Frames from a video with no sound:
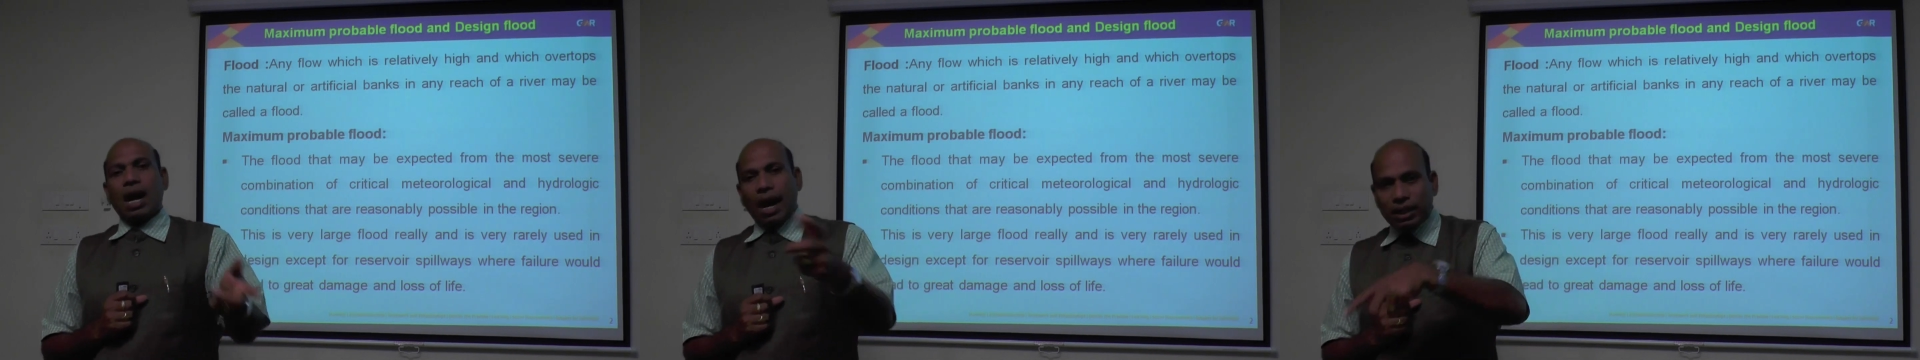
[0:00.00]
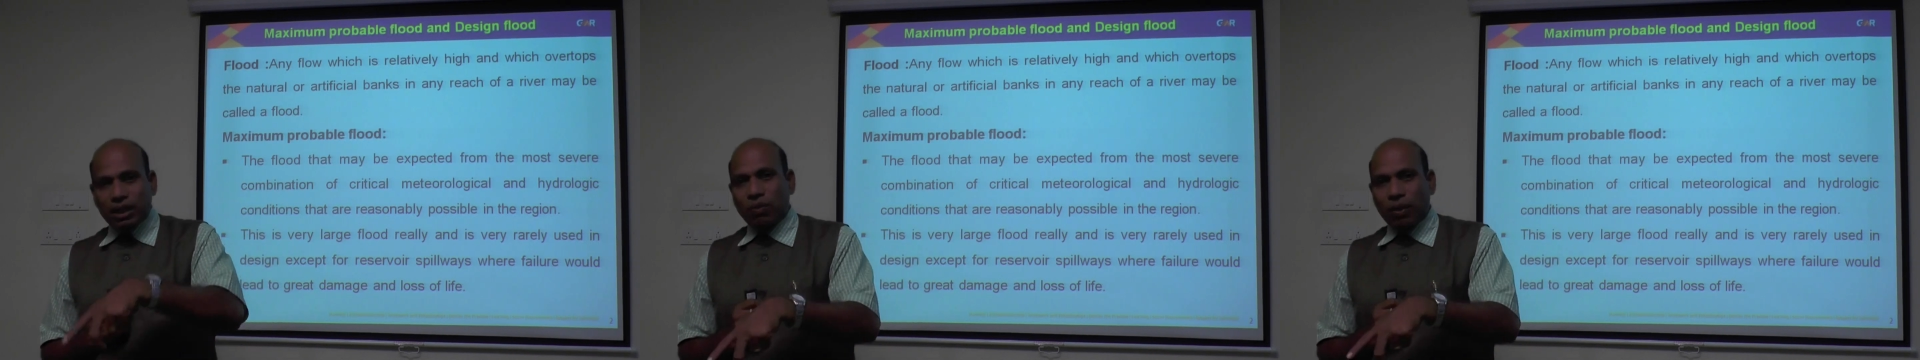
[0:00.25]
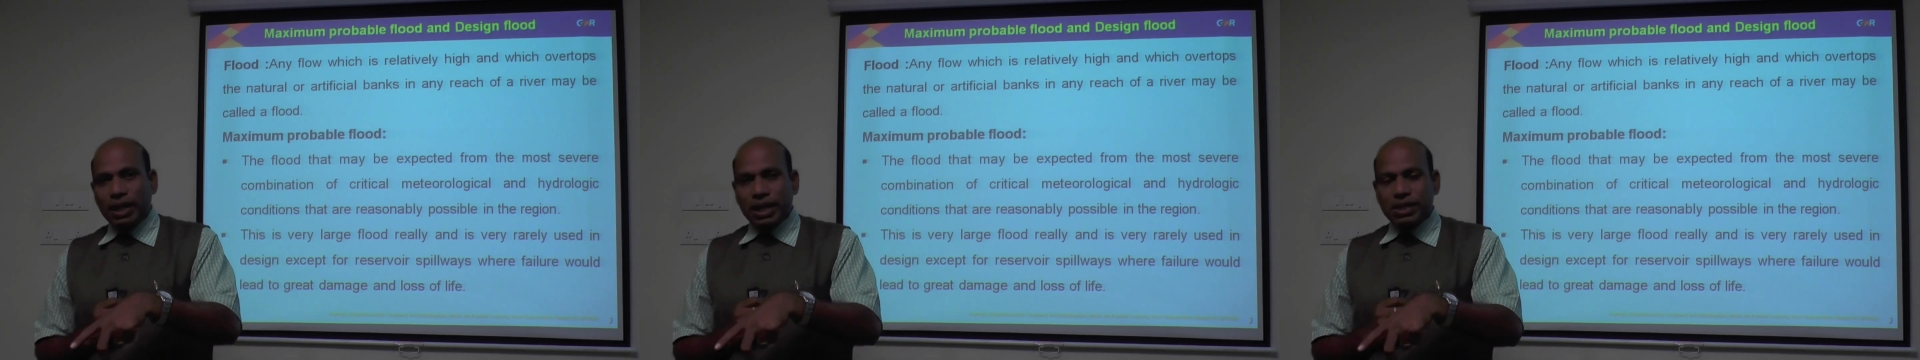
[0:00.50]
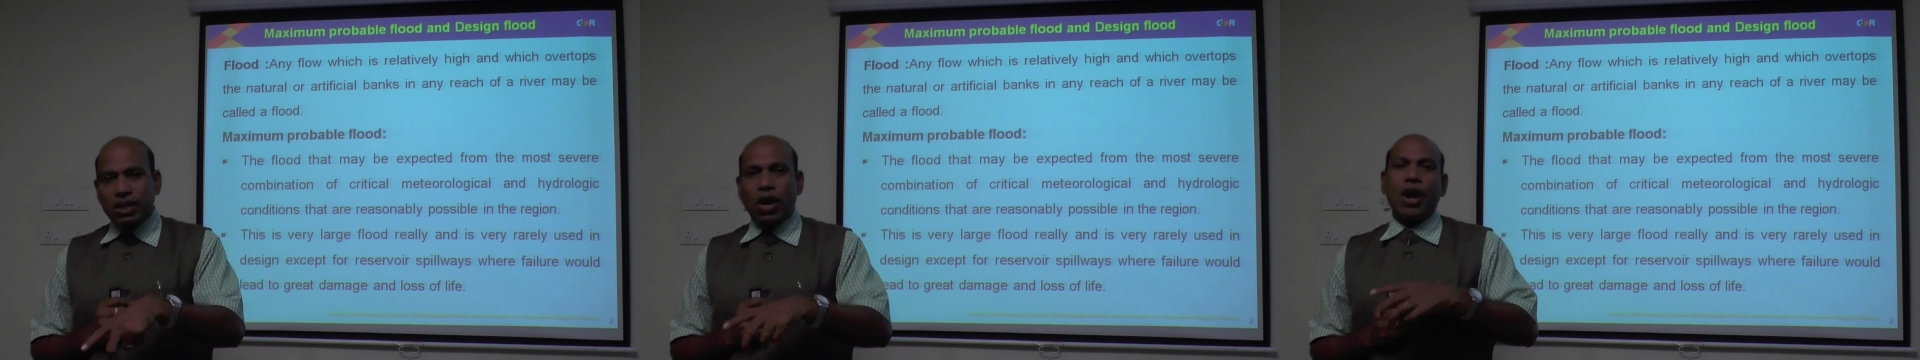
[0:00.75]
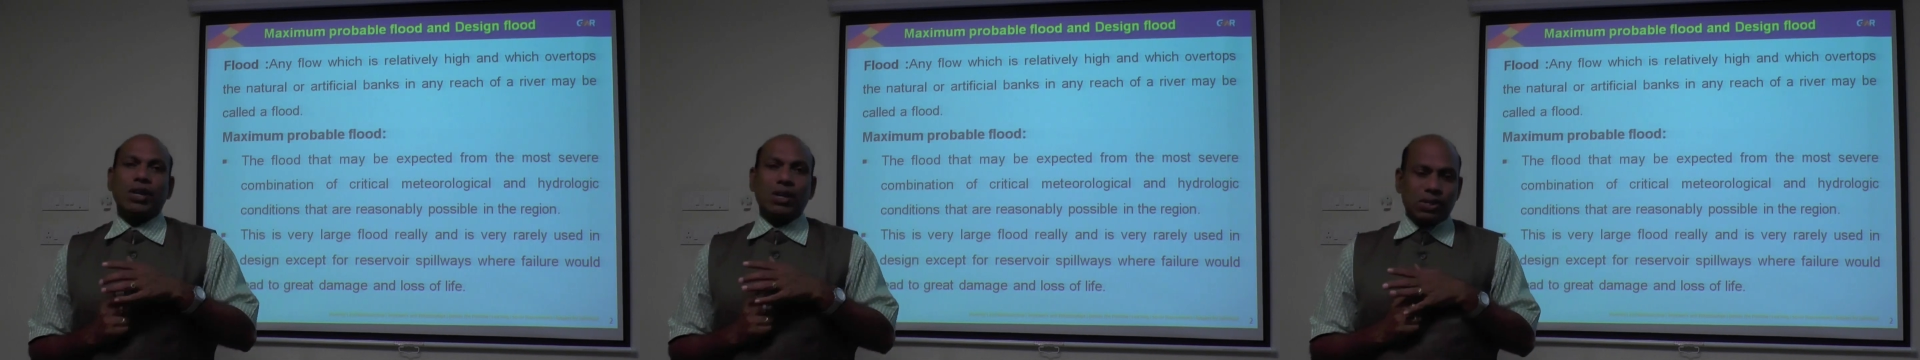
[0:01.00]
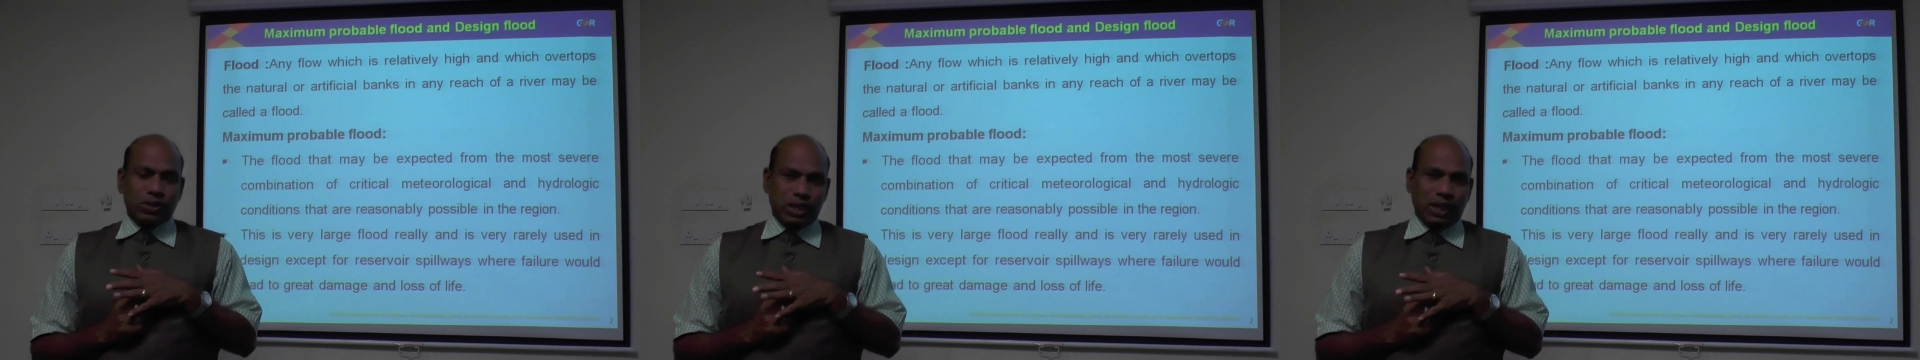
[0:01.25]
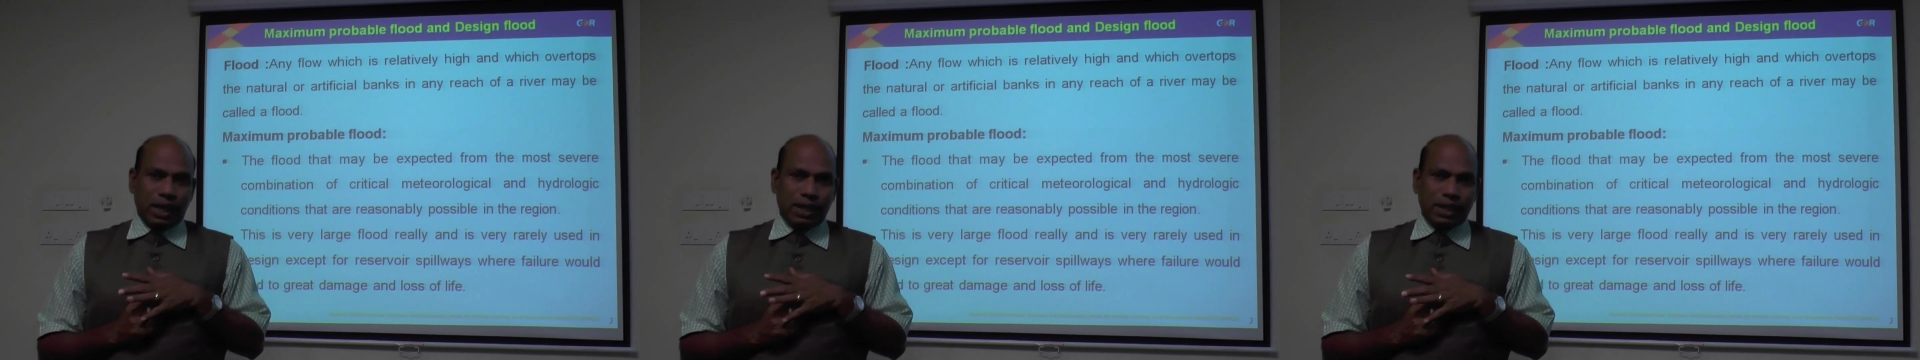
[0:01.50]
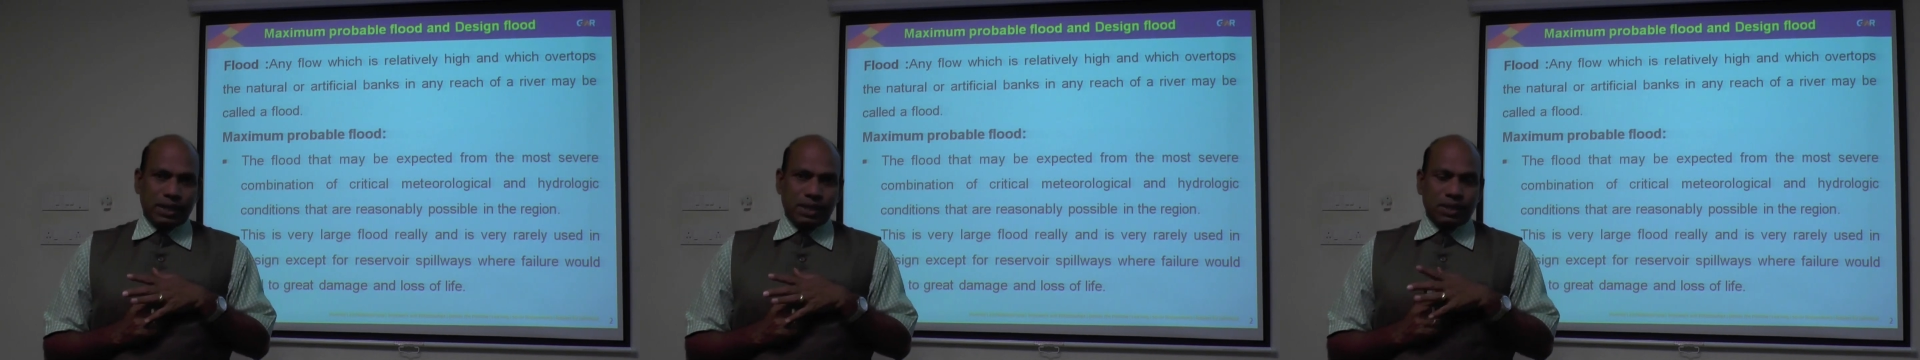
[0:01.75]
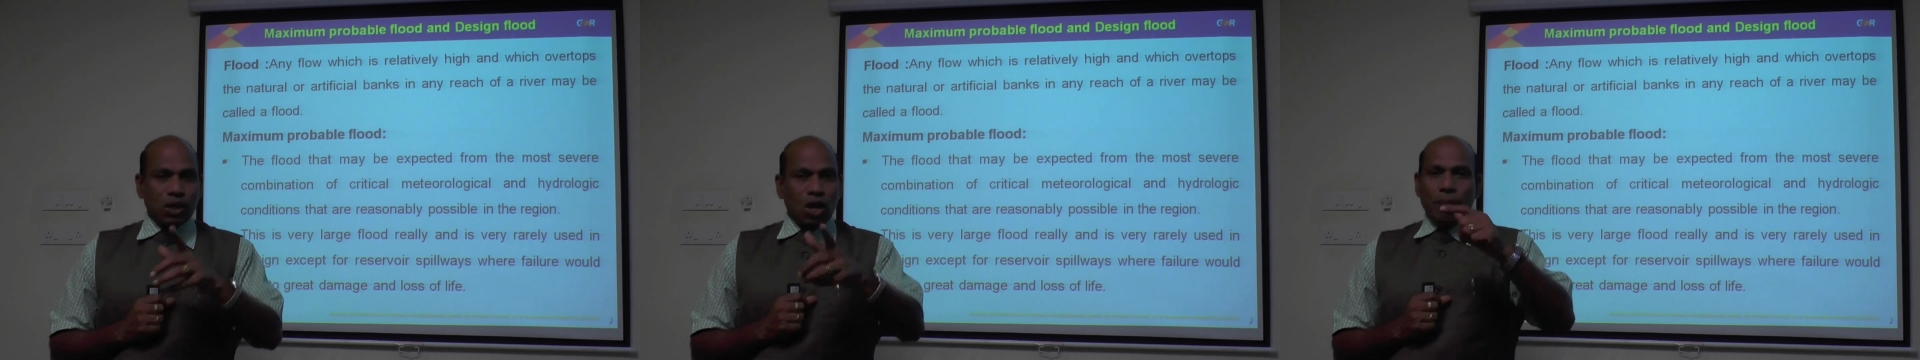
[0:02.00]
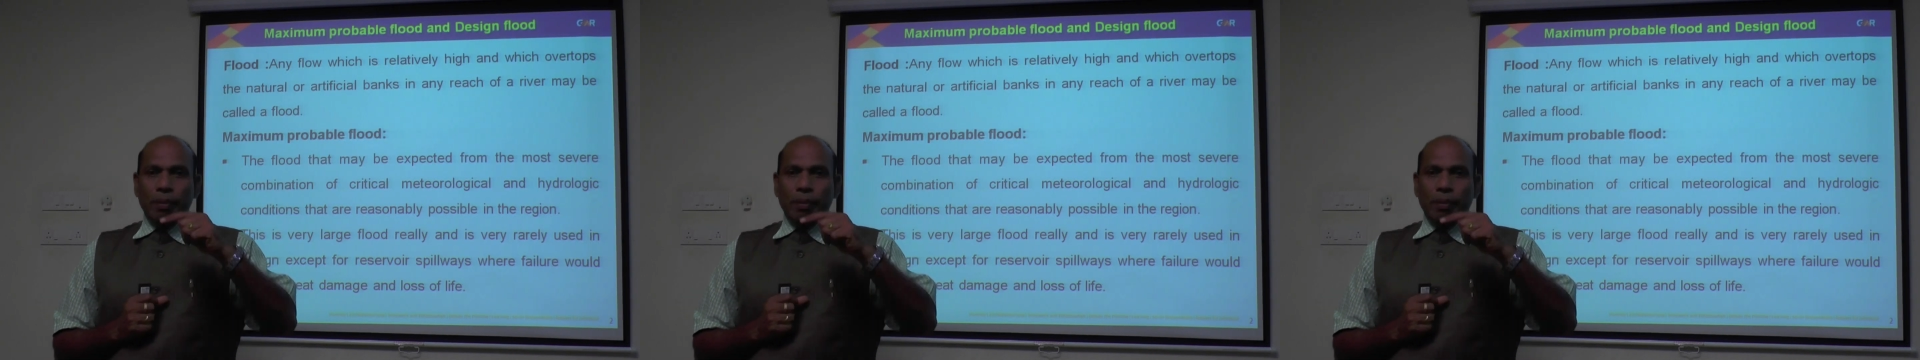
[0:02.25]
another one is the hydrological conditions.